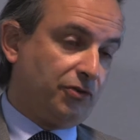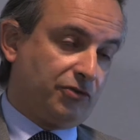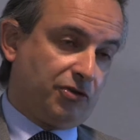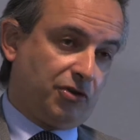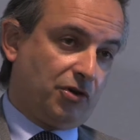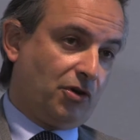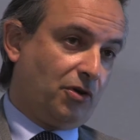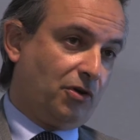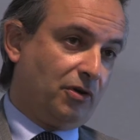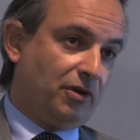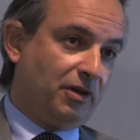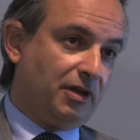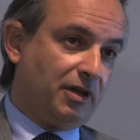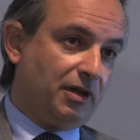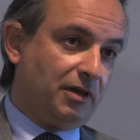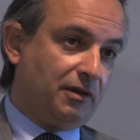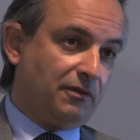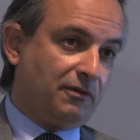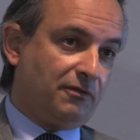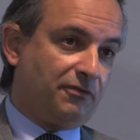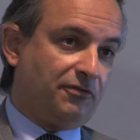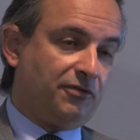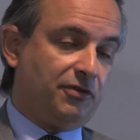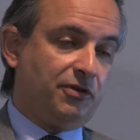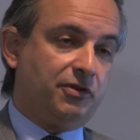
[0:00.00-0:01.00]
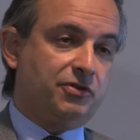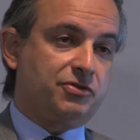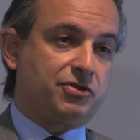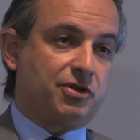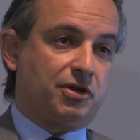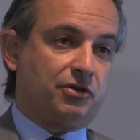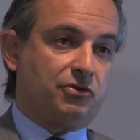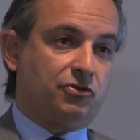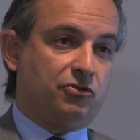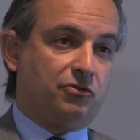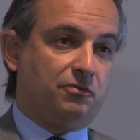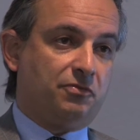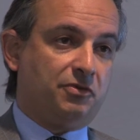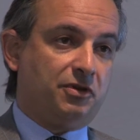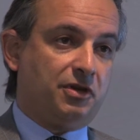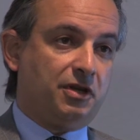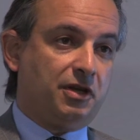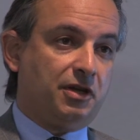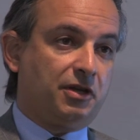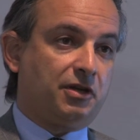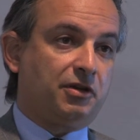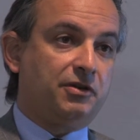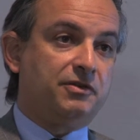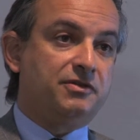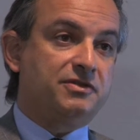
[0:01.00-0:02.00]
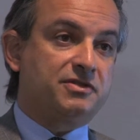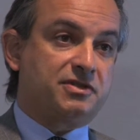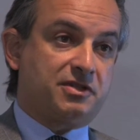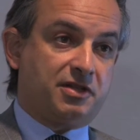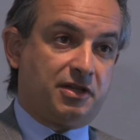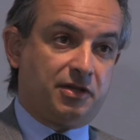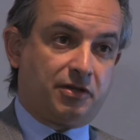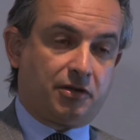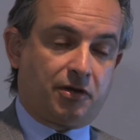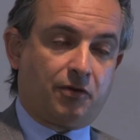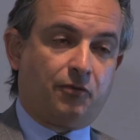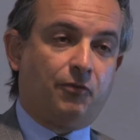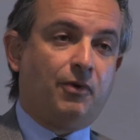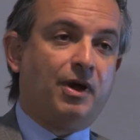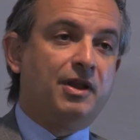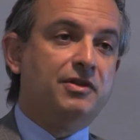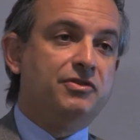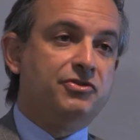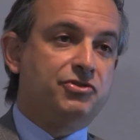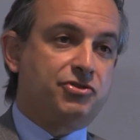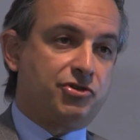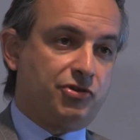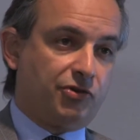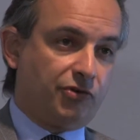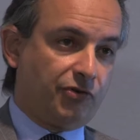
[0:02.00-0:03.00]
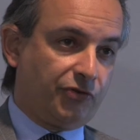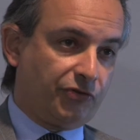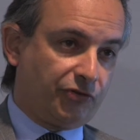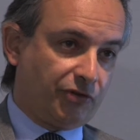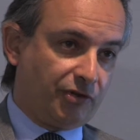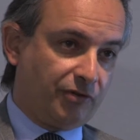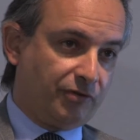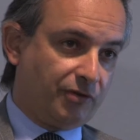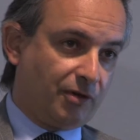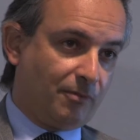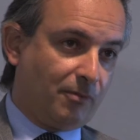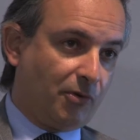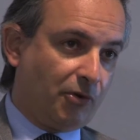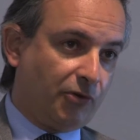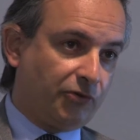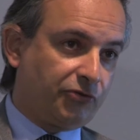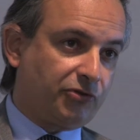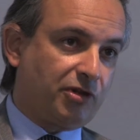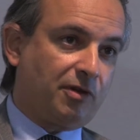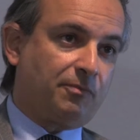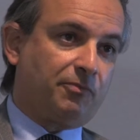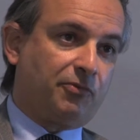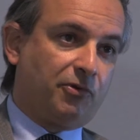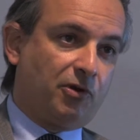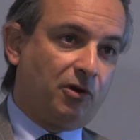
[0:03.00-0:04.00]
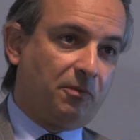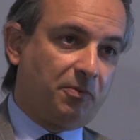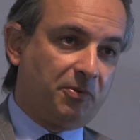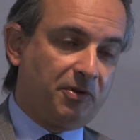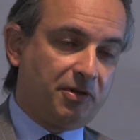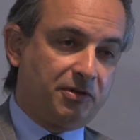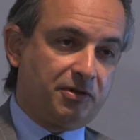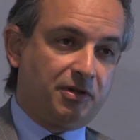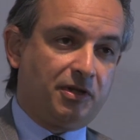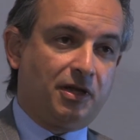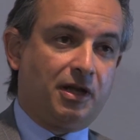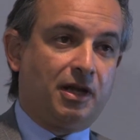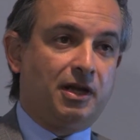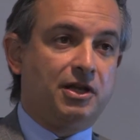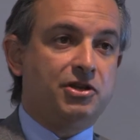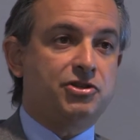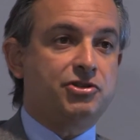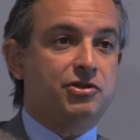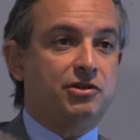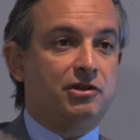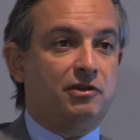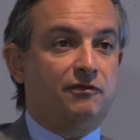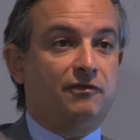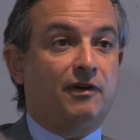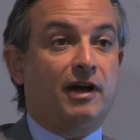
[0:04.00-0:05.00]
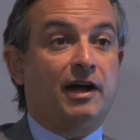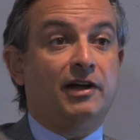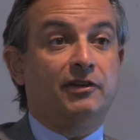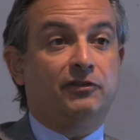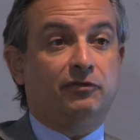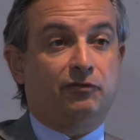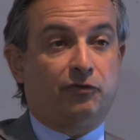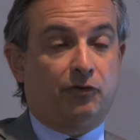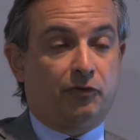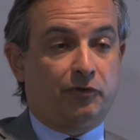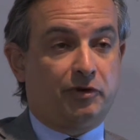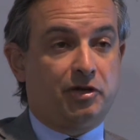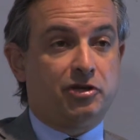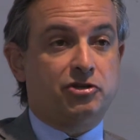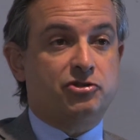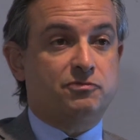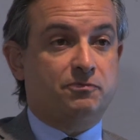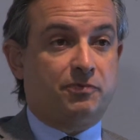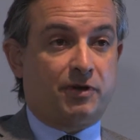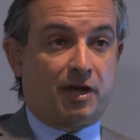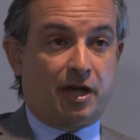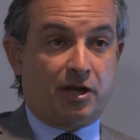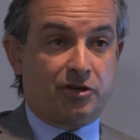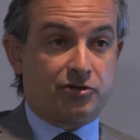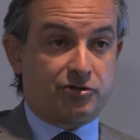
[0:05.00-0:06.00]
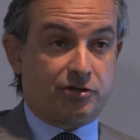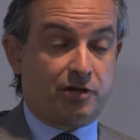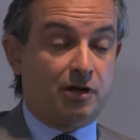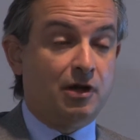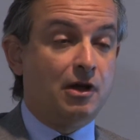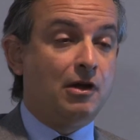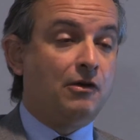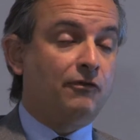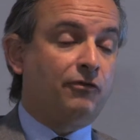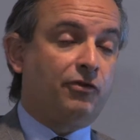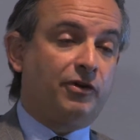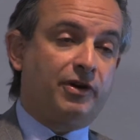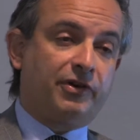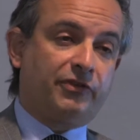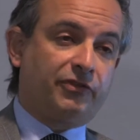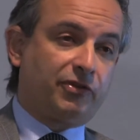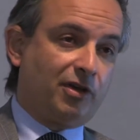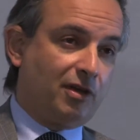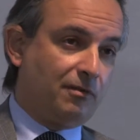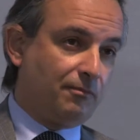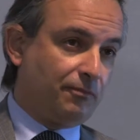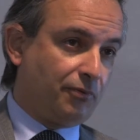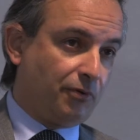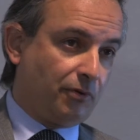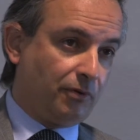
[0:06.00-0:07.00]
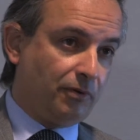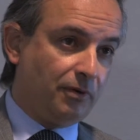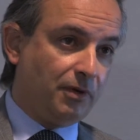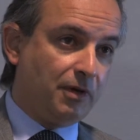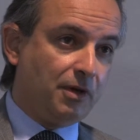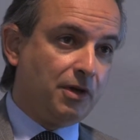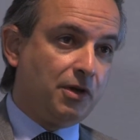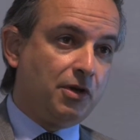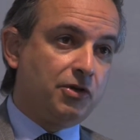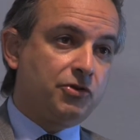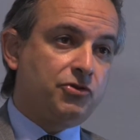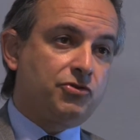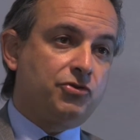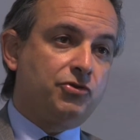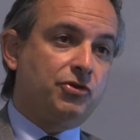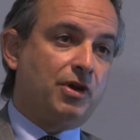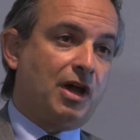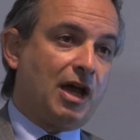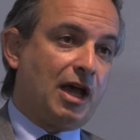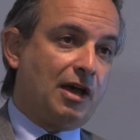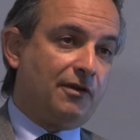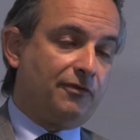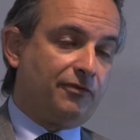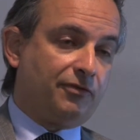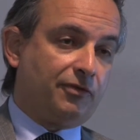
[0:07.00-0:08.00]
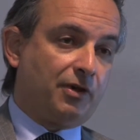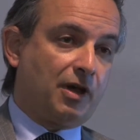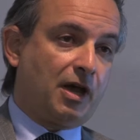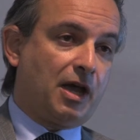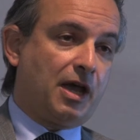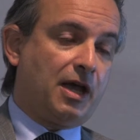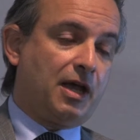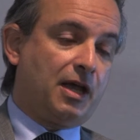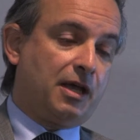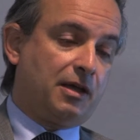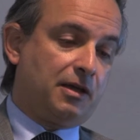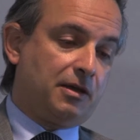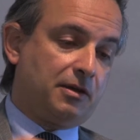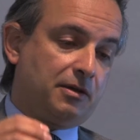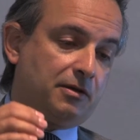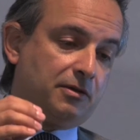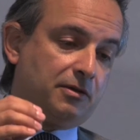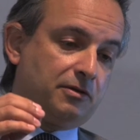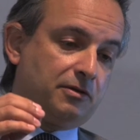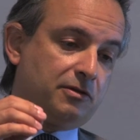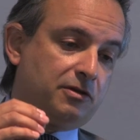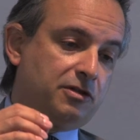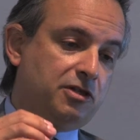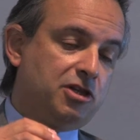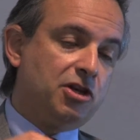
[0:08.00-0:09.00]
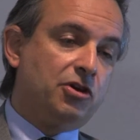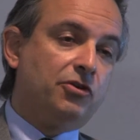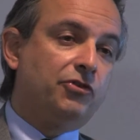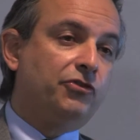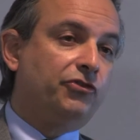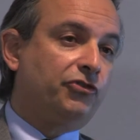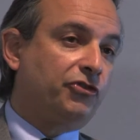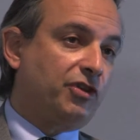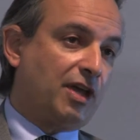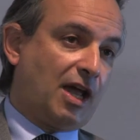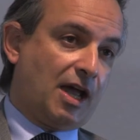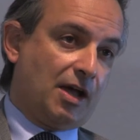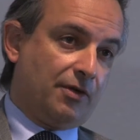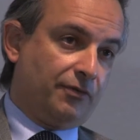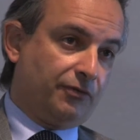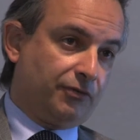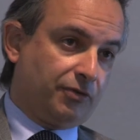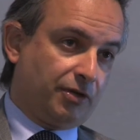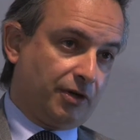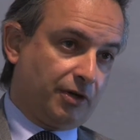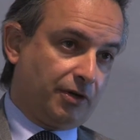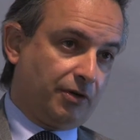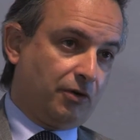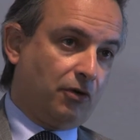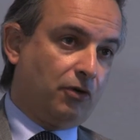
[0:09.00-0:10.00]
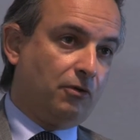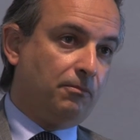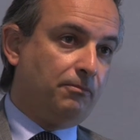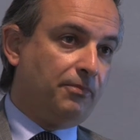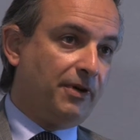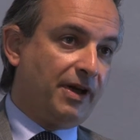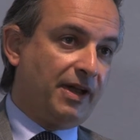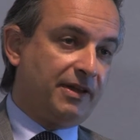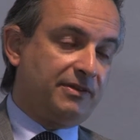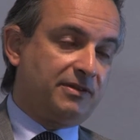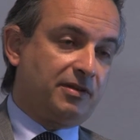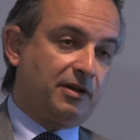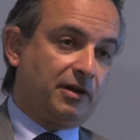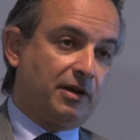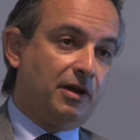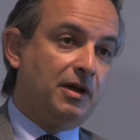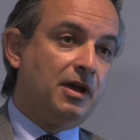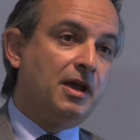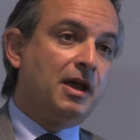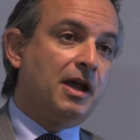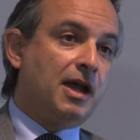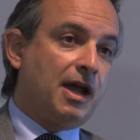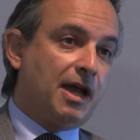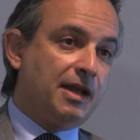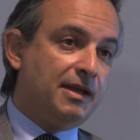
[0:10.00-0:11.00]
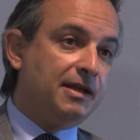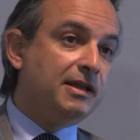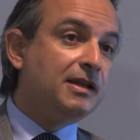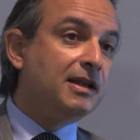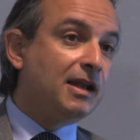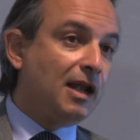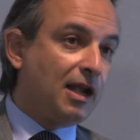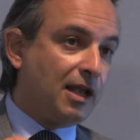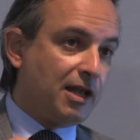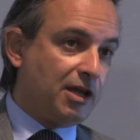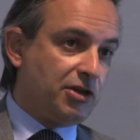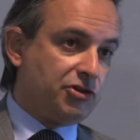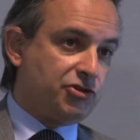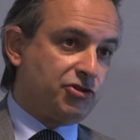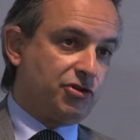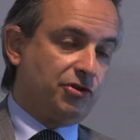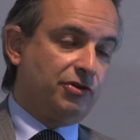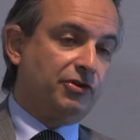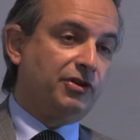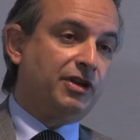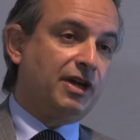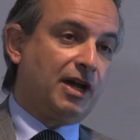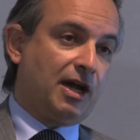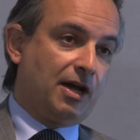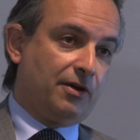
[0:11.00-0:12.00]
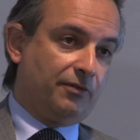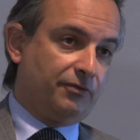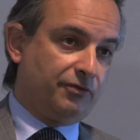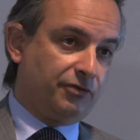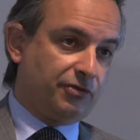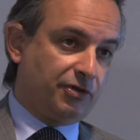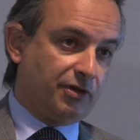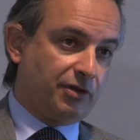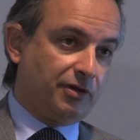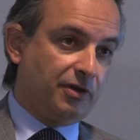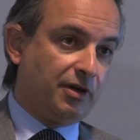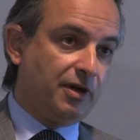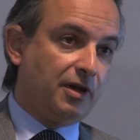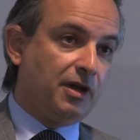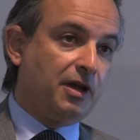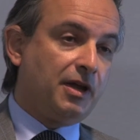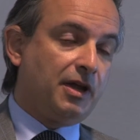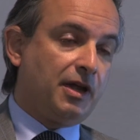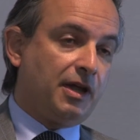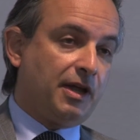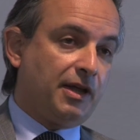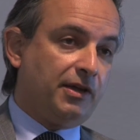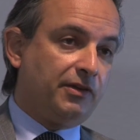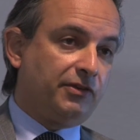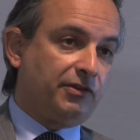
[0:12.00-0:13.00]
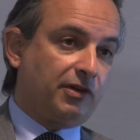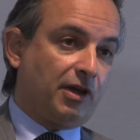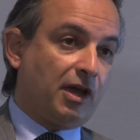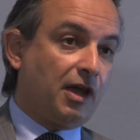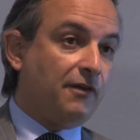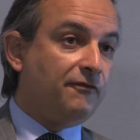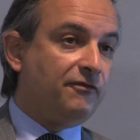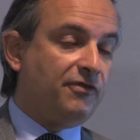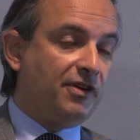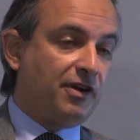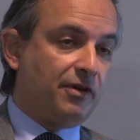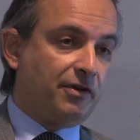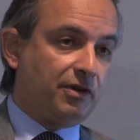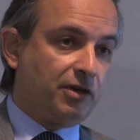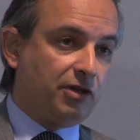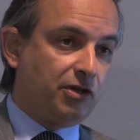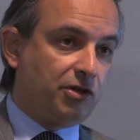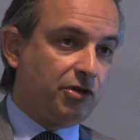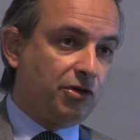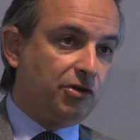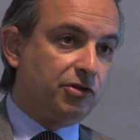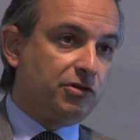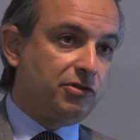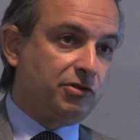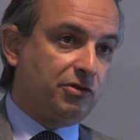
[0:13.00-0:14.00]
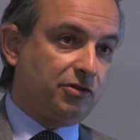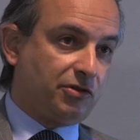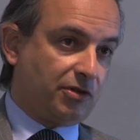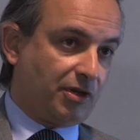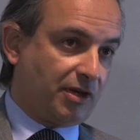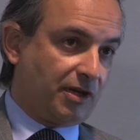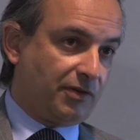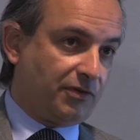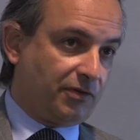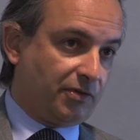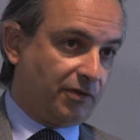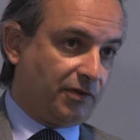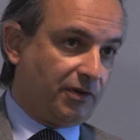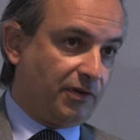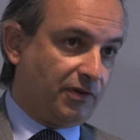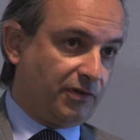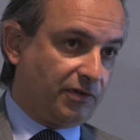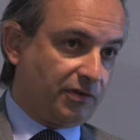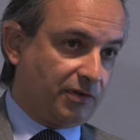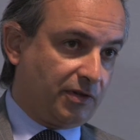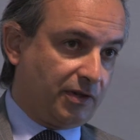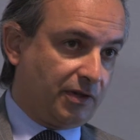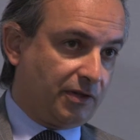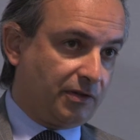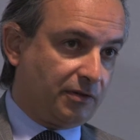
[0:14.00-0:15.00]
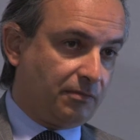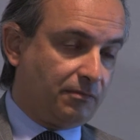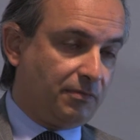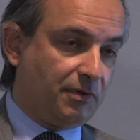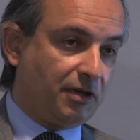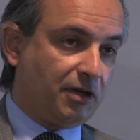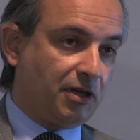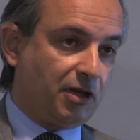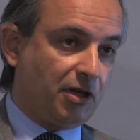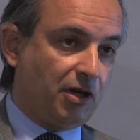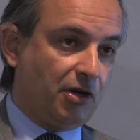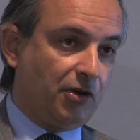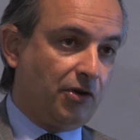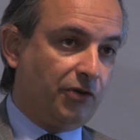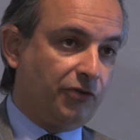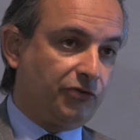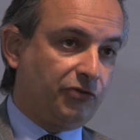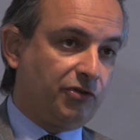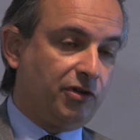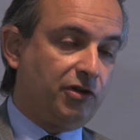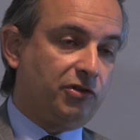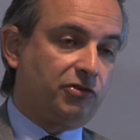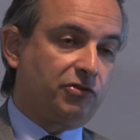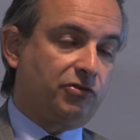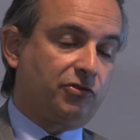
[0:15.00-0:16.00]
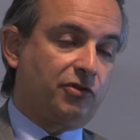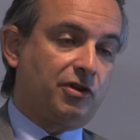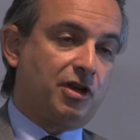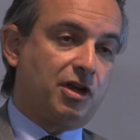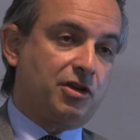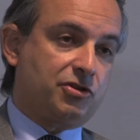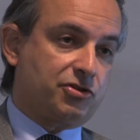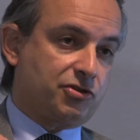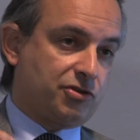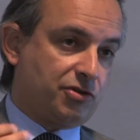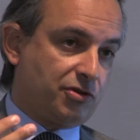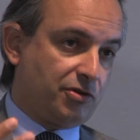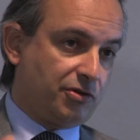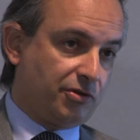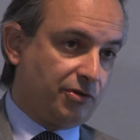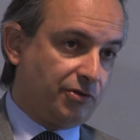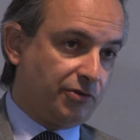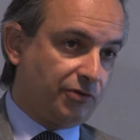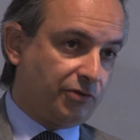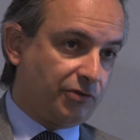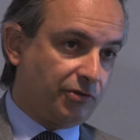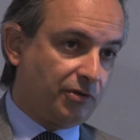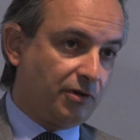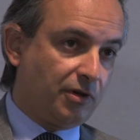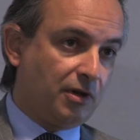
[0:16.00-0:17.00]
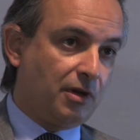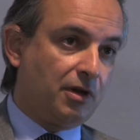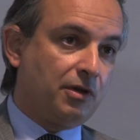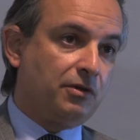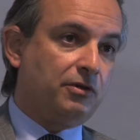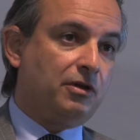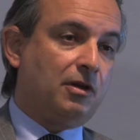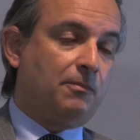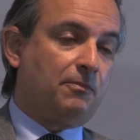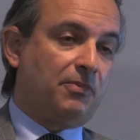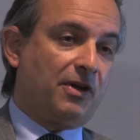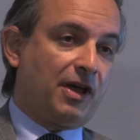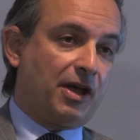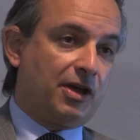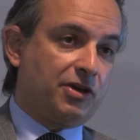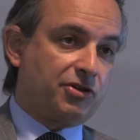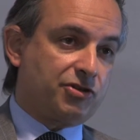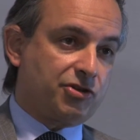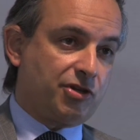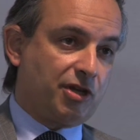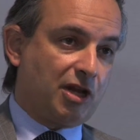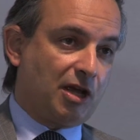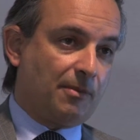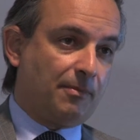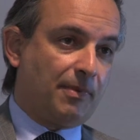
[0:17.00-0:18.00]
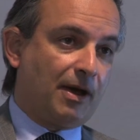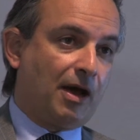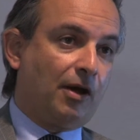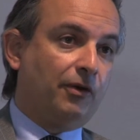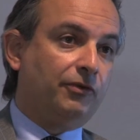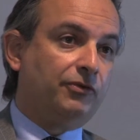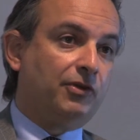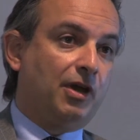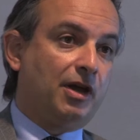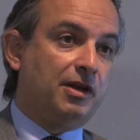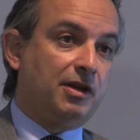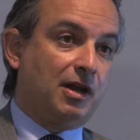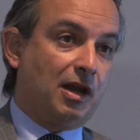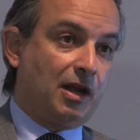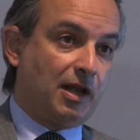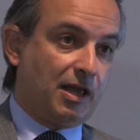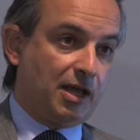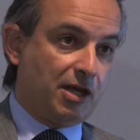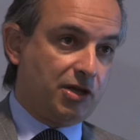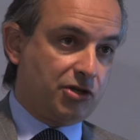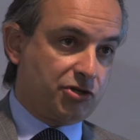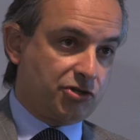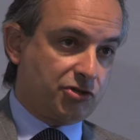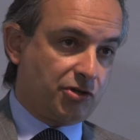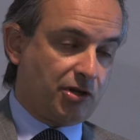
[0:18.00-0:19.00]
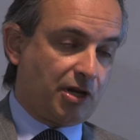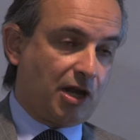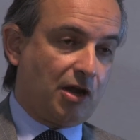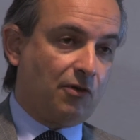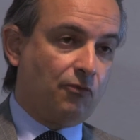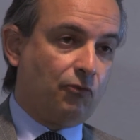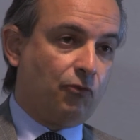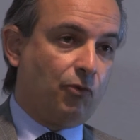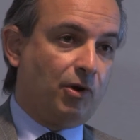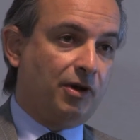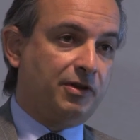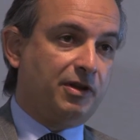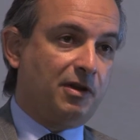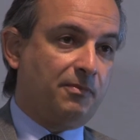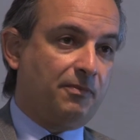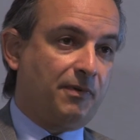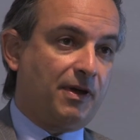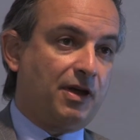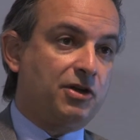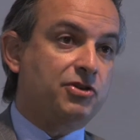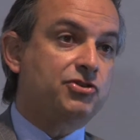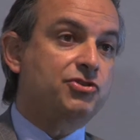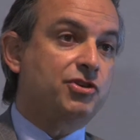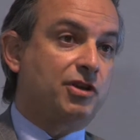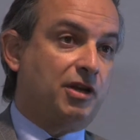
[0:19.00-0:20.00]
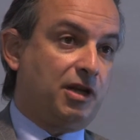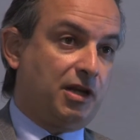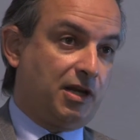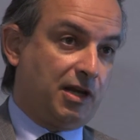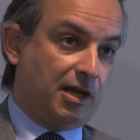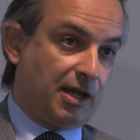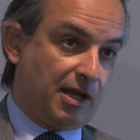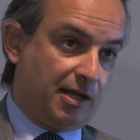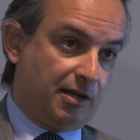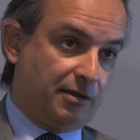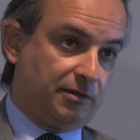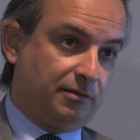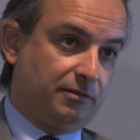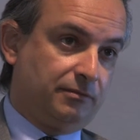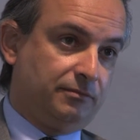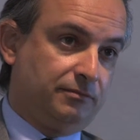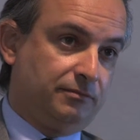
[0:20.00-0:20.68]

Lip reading: the only feature to be considered when choosing the most appropriate inhalation device for each patient. For example, to have a dose counter, or better, an inhalation counter is a very good characteristic because it reassures the patient about the inhalation and what the patient inhales.